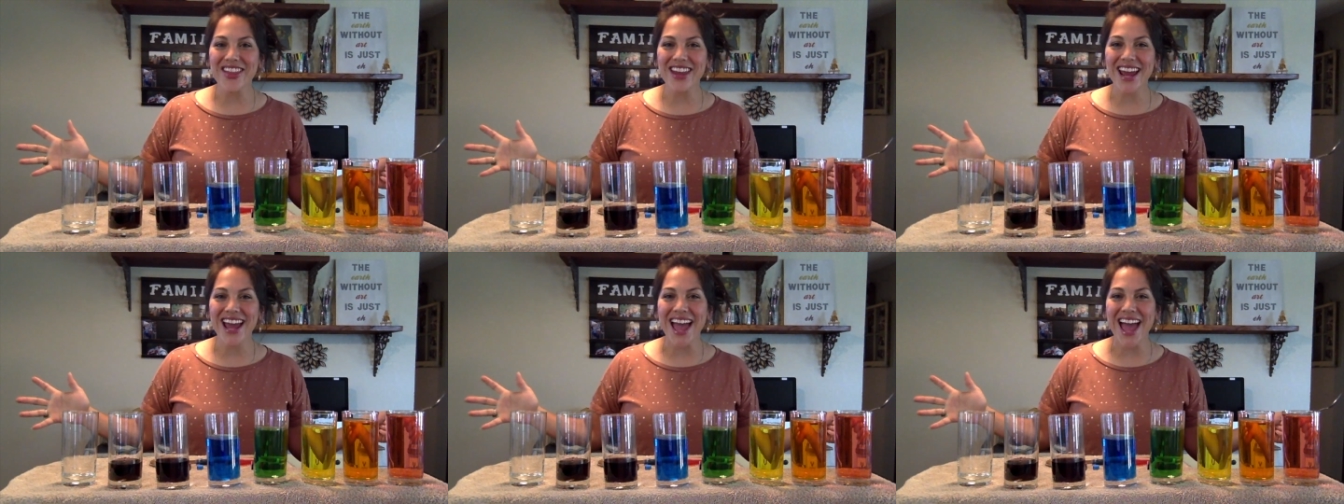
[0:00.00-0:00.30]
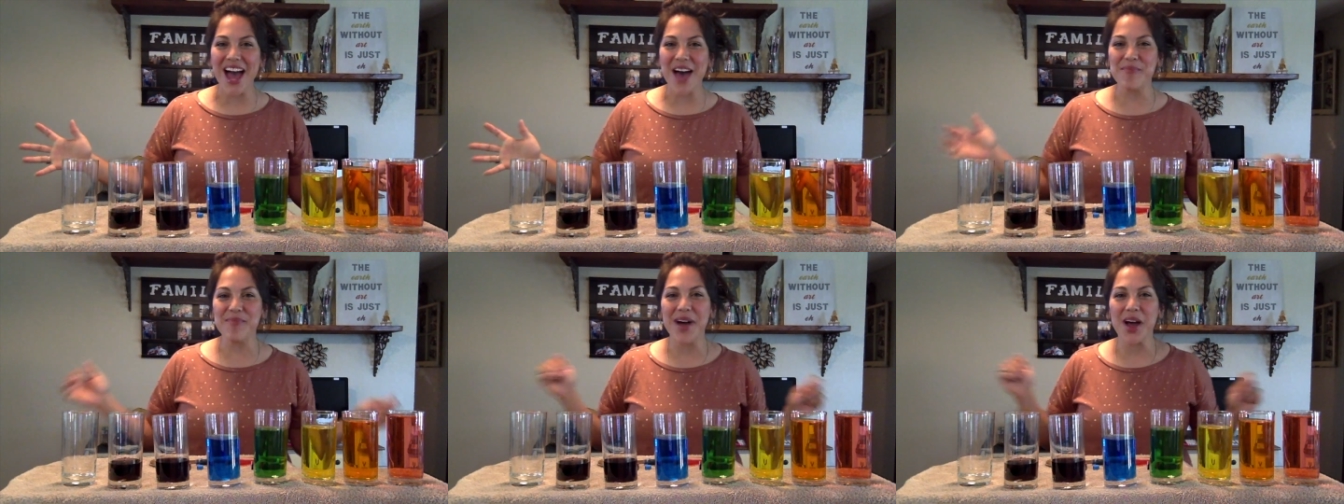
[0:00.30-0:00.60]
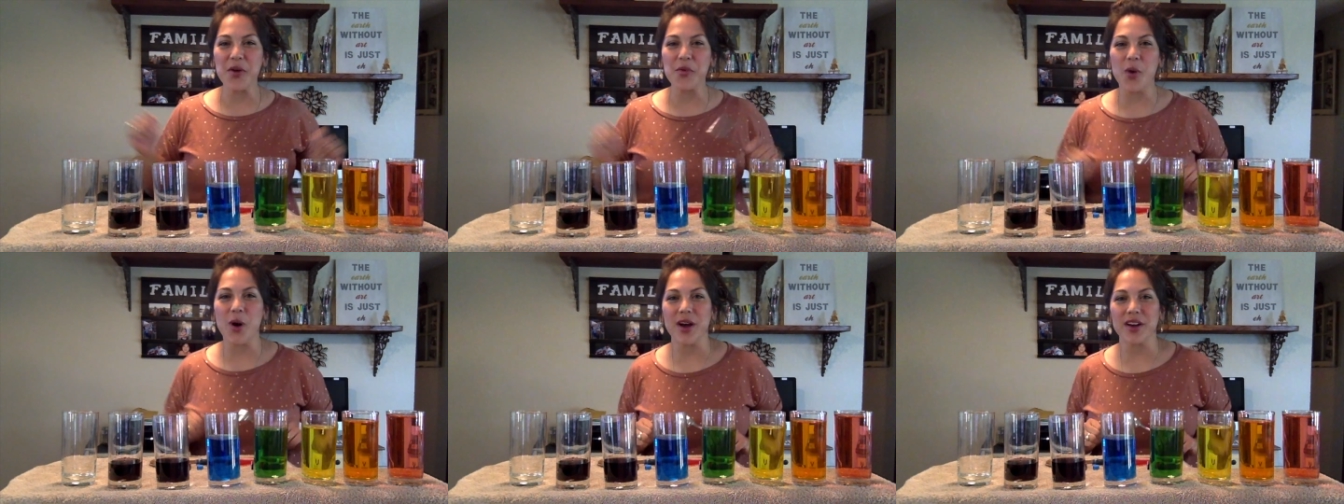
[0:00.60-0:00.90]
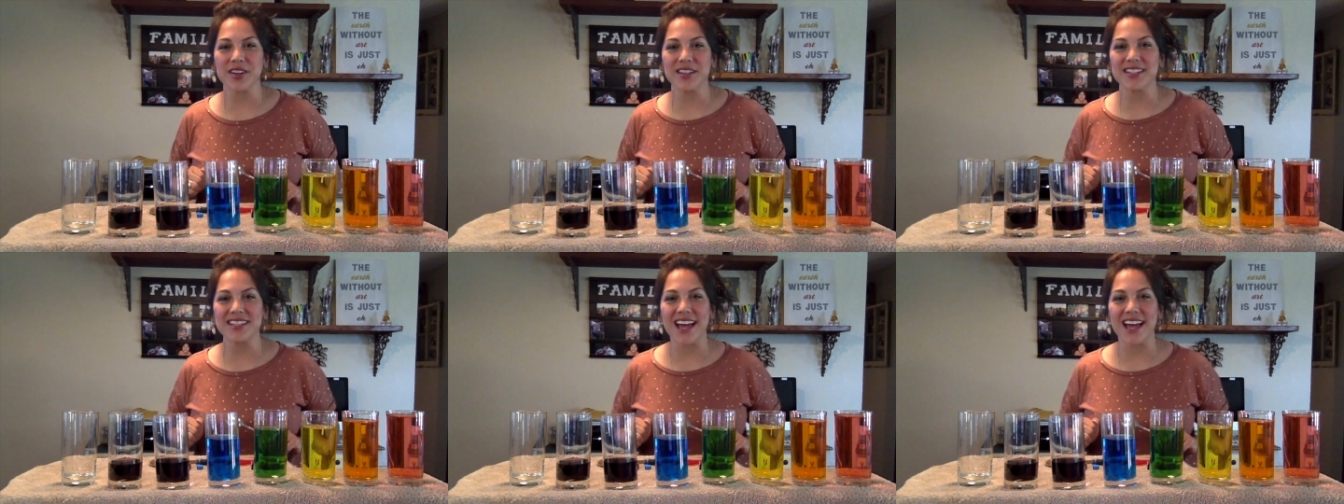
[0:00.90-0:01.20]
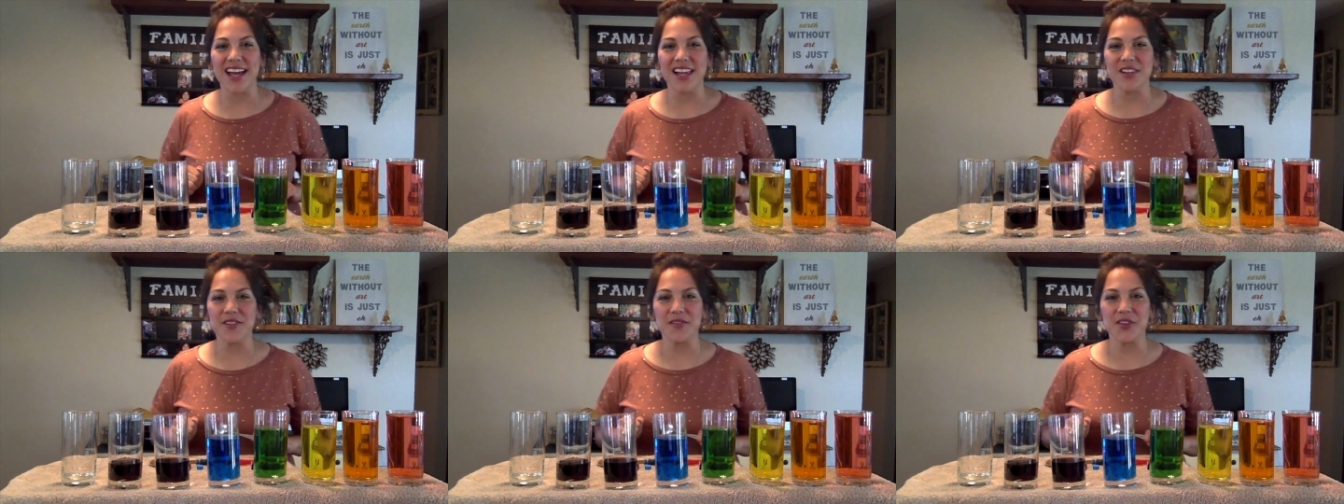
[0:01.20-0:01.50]
that I have my water
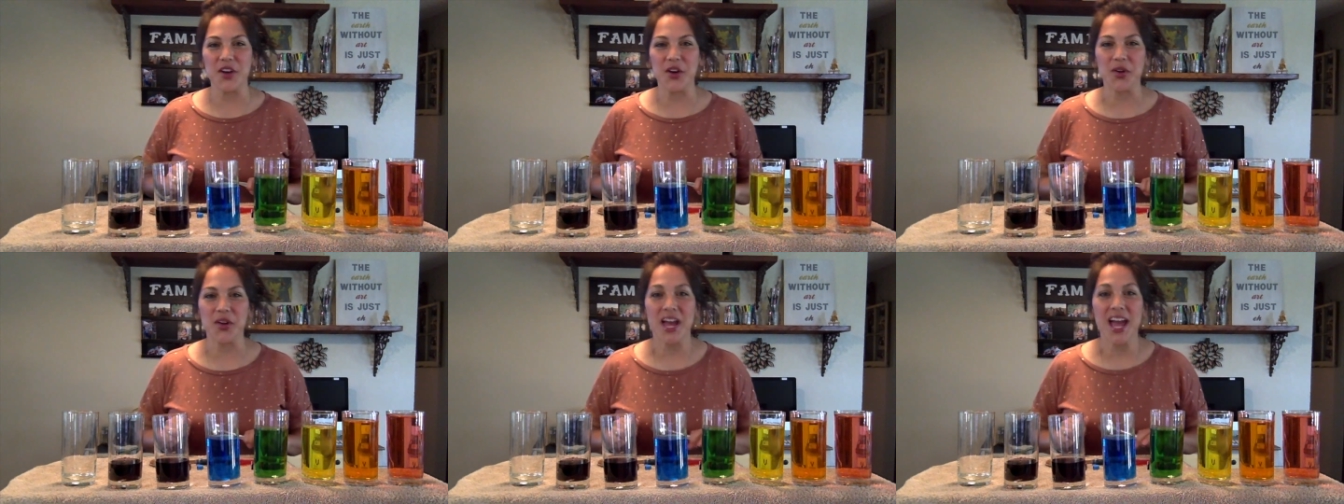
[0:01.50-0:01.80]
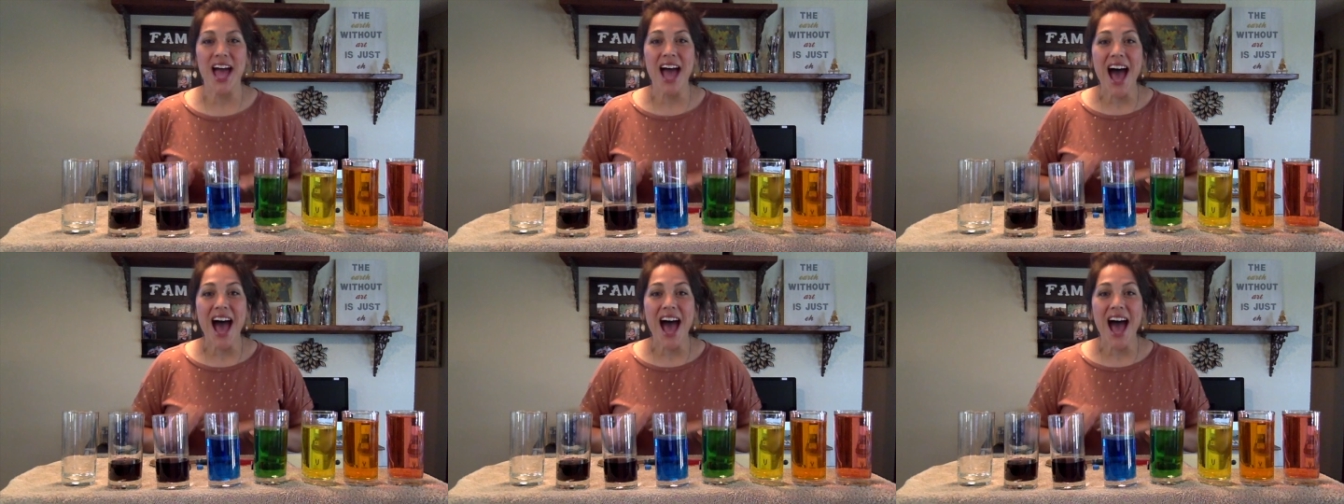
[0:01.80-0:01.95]
xylophone,